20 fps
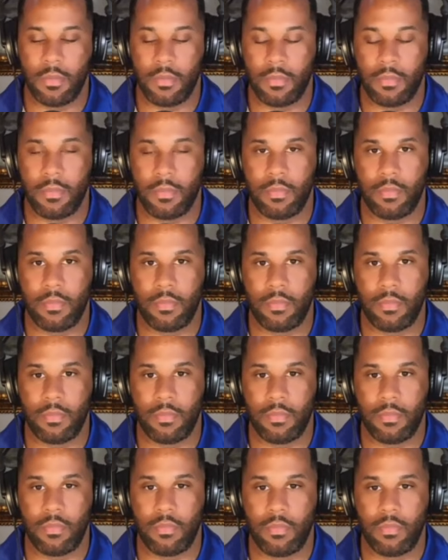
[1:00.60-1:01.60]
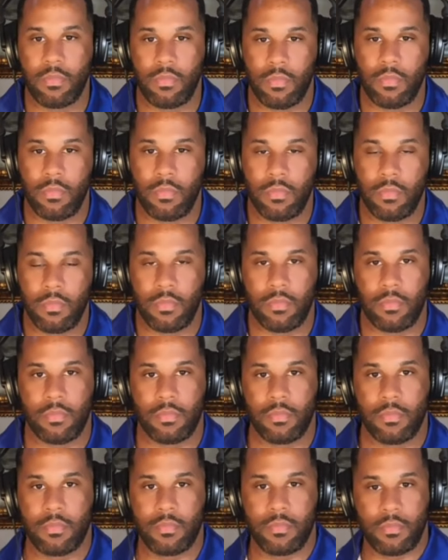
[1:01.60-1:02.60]

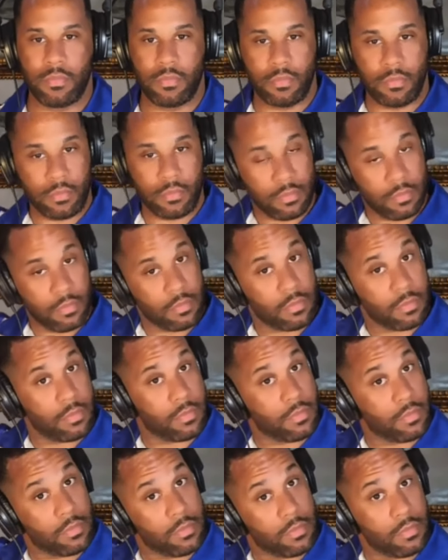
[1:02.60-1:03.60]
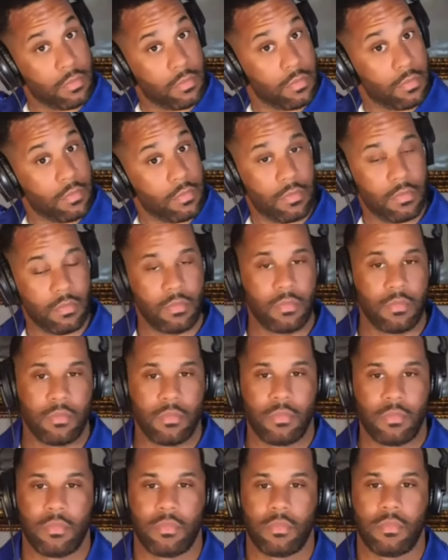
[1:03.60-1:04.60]

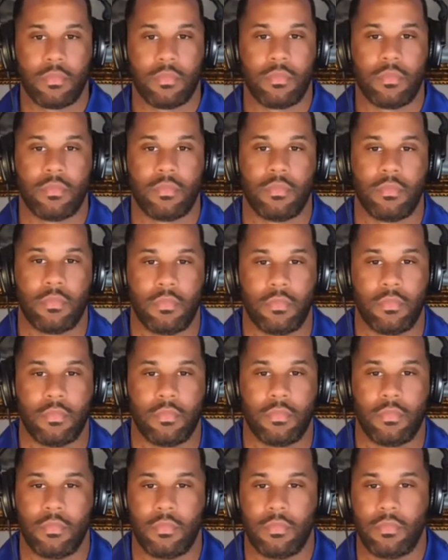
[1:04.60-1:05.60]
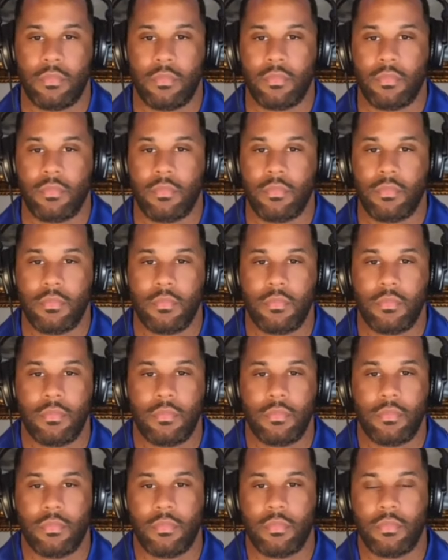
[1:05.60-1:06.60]

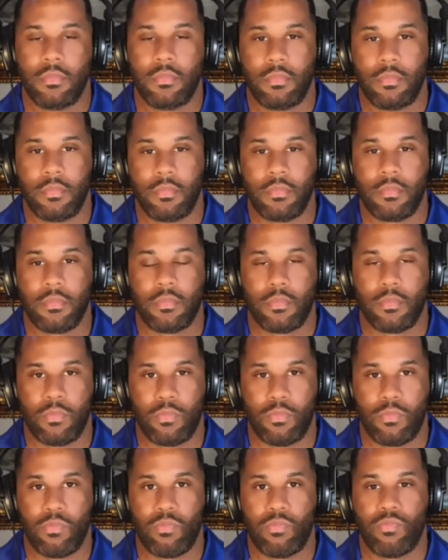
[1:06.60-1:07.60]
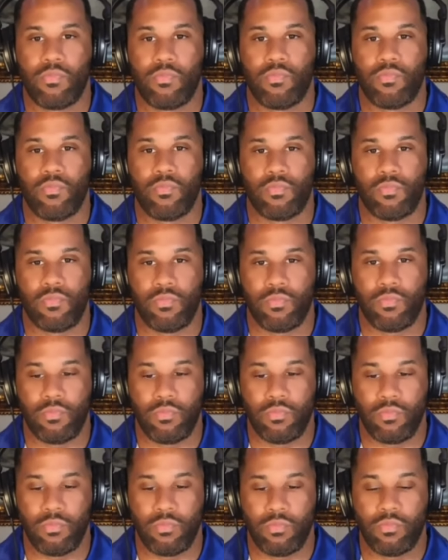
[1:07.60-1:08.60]
(not speaking)